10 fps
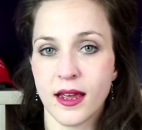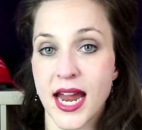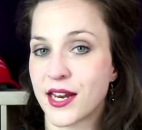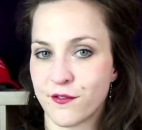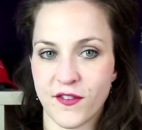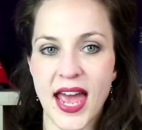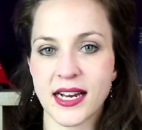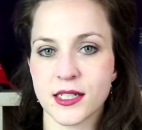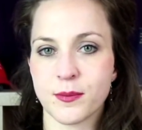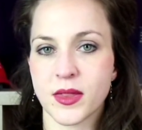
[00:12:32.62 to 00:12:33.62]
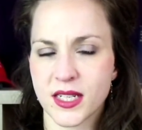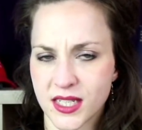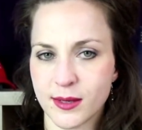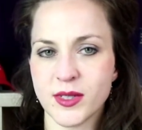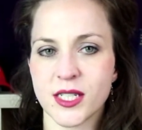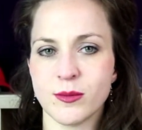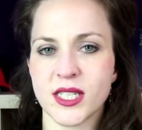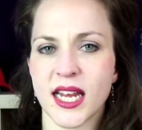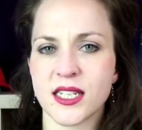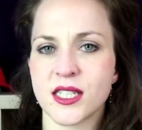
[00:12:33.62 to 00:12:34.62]
And in fact, the
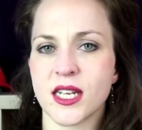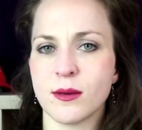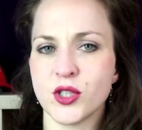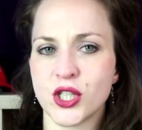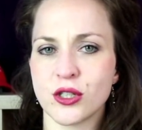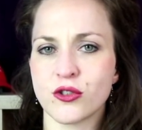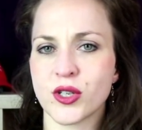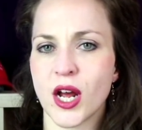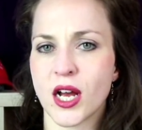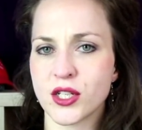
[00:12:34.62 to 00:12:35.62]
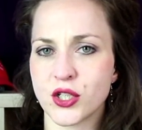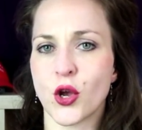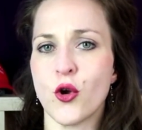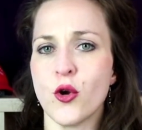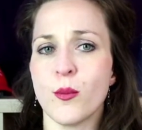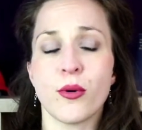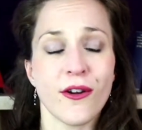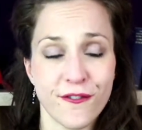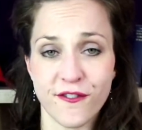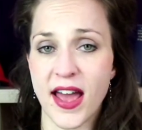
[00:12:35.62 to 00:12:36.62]
symptoms in some children are so
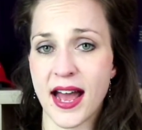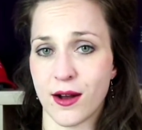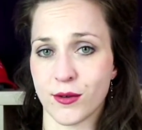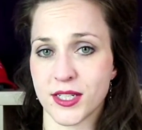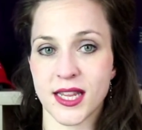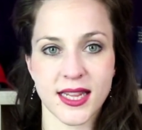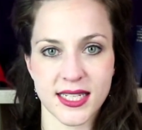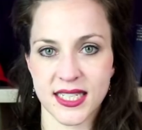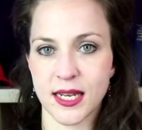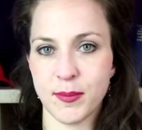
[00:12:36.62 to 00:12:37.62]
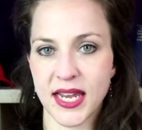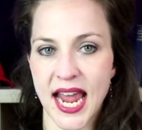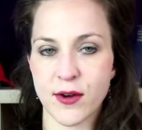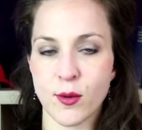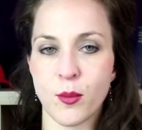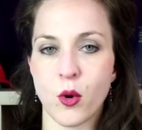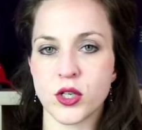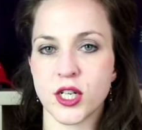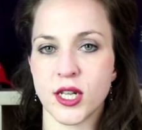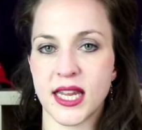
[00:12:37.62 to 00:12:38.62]
profound that the CPA
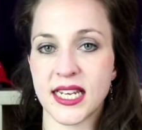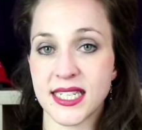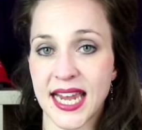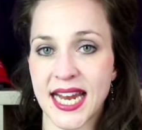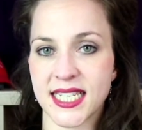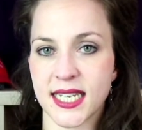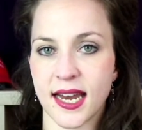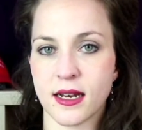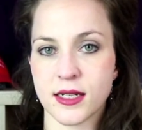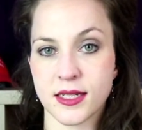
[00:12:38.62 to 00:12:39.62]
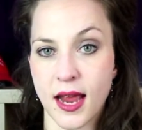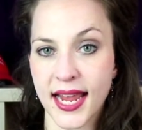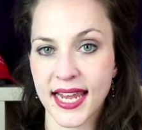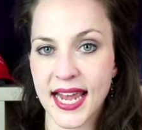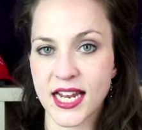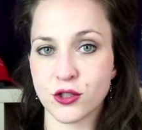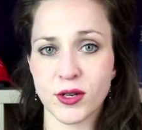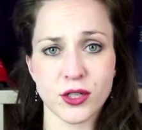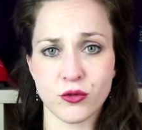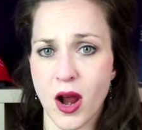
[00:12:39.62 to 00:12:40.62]
reported these kids needed
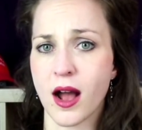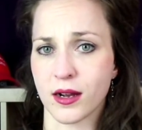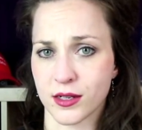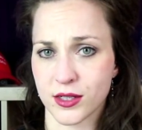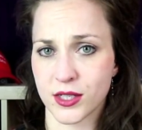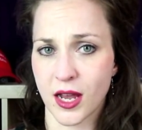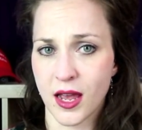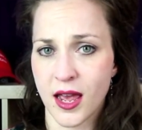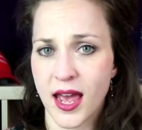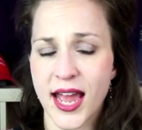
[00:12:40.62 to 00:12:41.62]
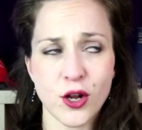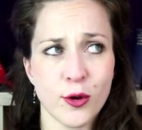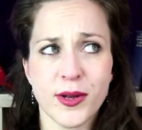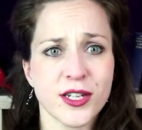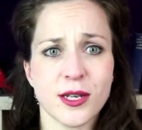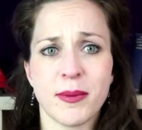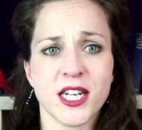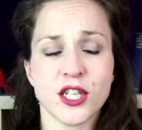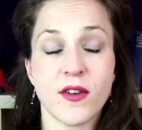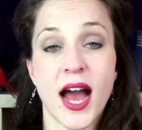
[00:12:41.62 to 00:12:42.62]
psychiatric drugs. And all because a
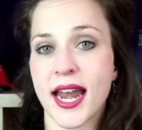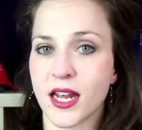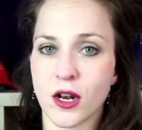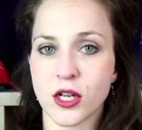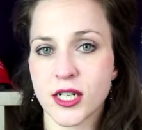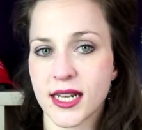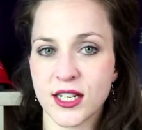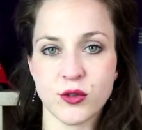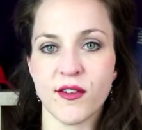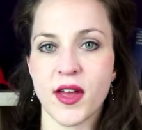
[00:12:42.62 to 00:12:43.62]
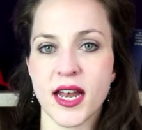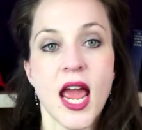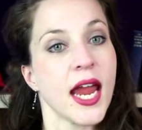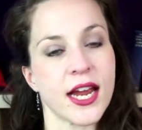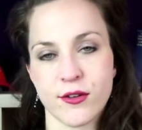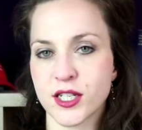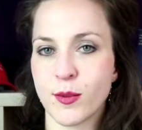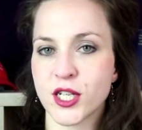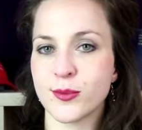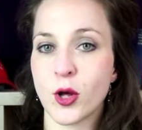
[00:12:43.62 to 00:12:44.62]
bunch of ideologically driven,
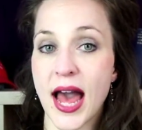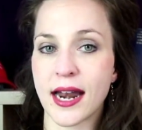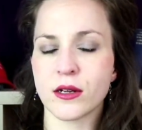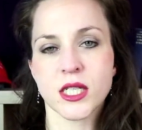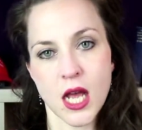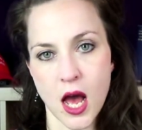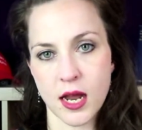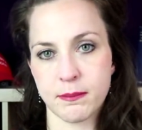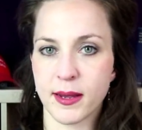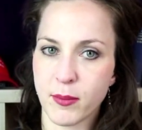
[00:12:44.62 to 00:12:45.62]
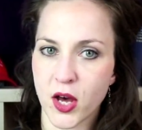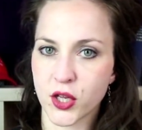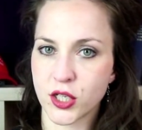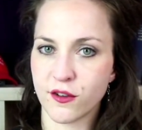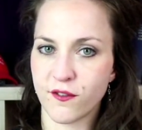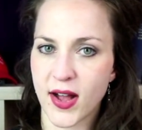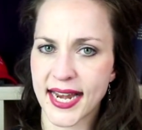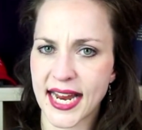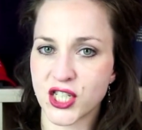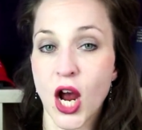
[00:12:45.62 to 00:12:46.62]
irresponsible adults can't be bothered to
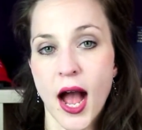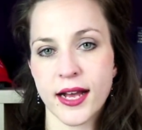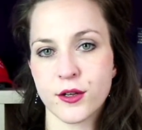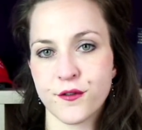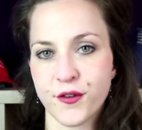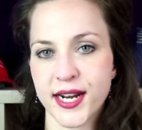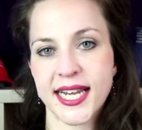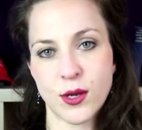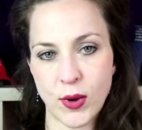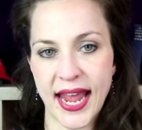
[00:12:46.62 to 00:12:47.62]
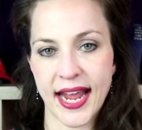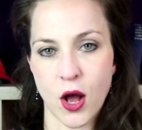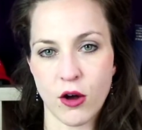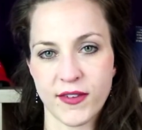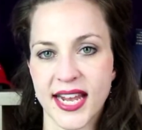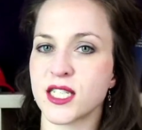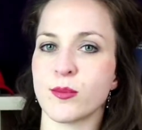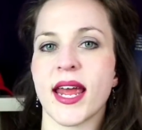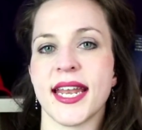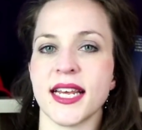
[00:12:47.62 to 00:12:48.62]
find a child-friendly way of
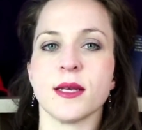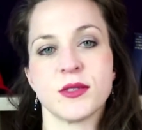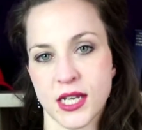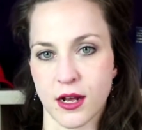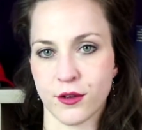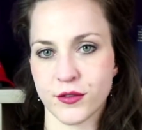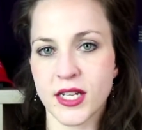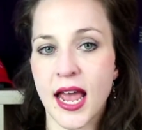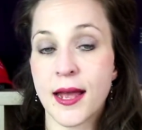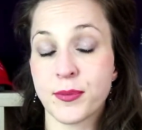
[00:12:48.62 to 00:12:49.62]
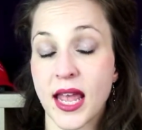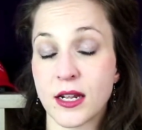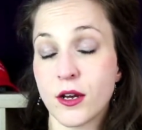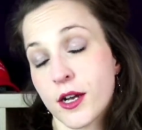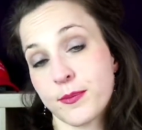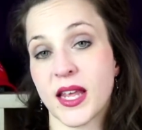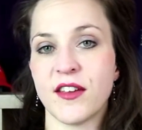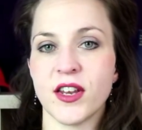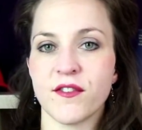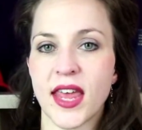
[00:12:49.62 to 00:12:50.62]
explaining themselves. And look,
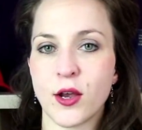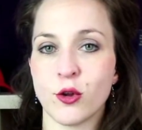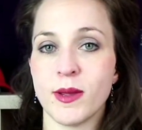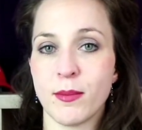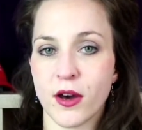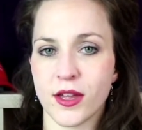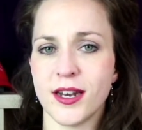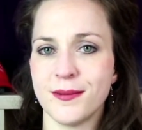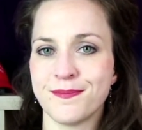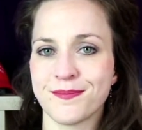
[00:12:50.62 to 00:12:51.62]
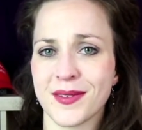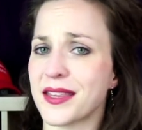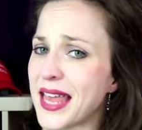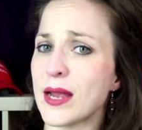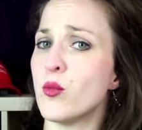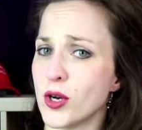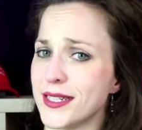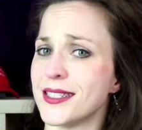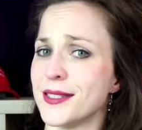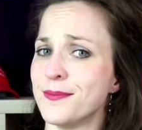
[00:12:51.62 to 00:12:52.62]
even if they could be bothered, they
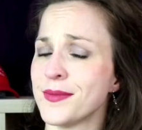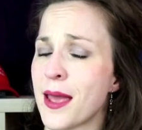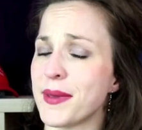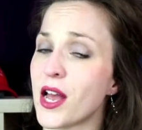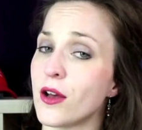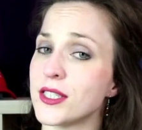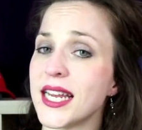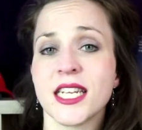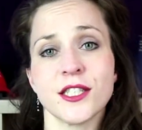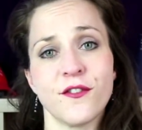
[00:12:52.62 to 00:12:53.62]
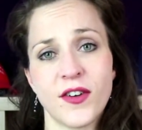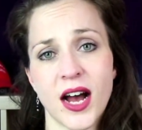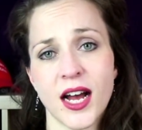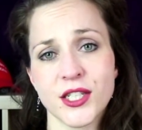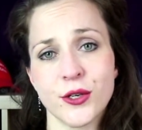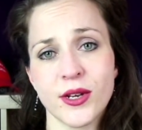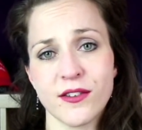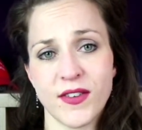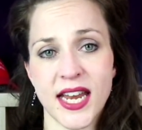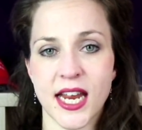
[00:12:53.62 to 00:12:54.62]
wouldn't, because it is far too
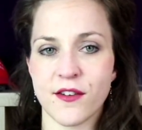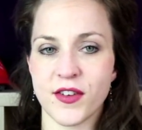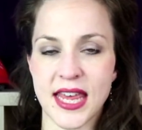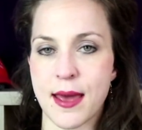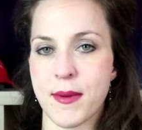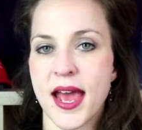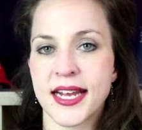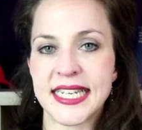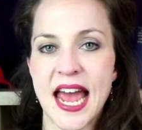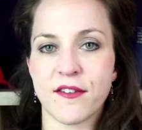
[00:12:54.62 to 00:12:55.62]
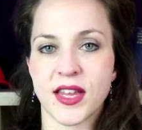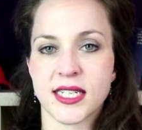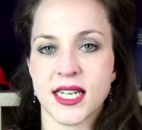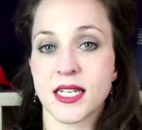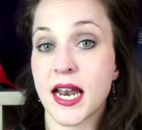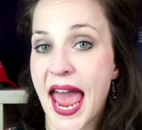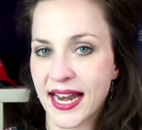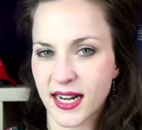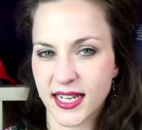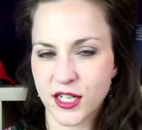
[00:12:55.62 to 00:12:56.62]
convenient for them to have these little
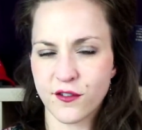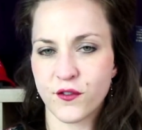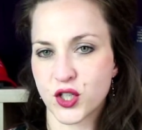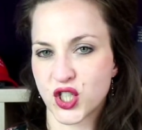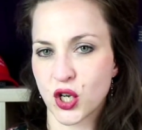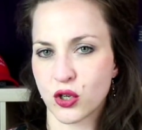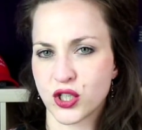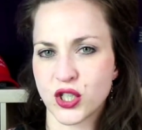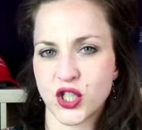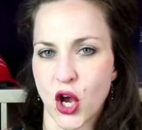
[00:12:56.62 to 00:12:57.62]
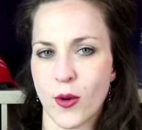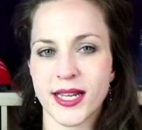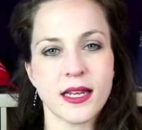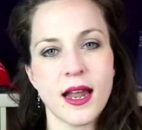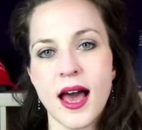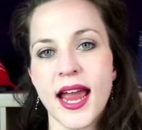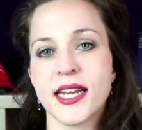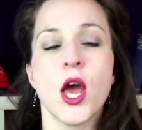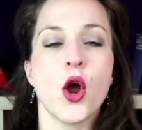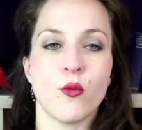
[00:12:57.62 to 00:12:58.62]
adolescent foot soldiers towing the
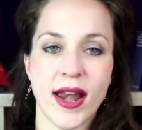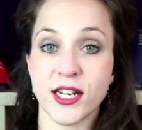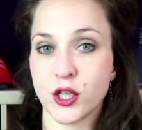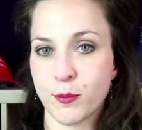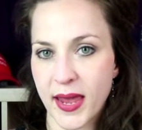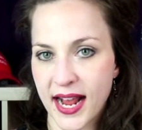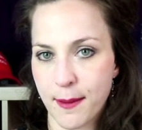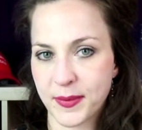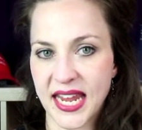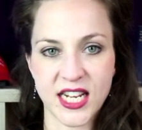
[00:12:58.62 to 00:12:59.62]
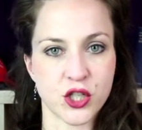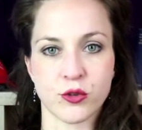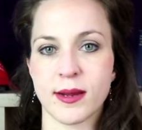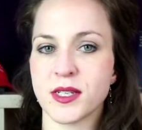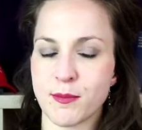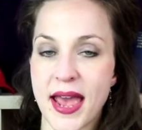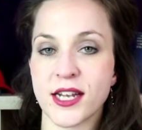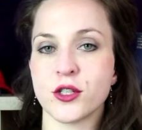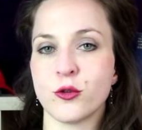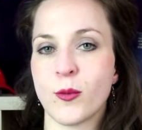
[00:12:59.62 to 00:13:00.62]
line, ready to pick up the extremist
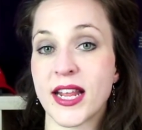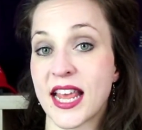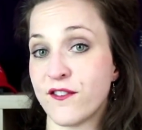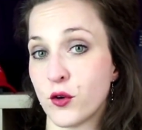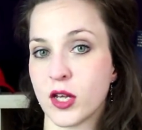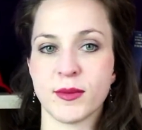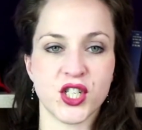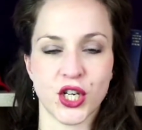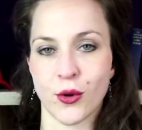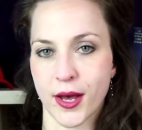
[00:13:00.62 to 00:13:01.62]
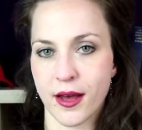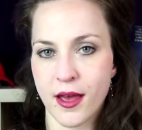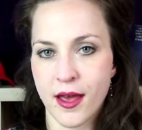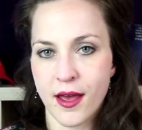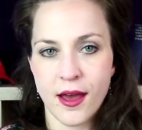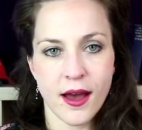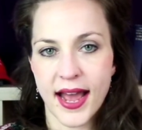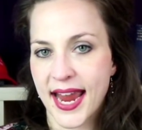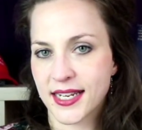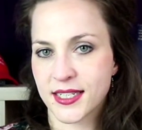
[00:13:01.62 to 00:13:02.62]
mantle when they fully mature. I hate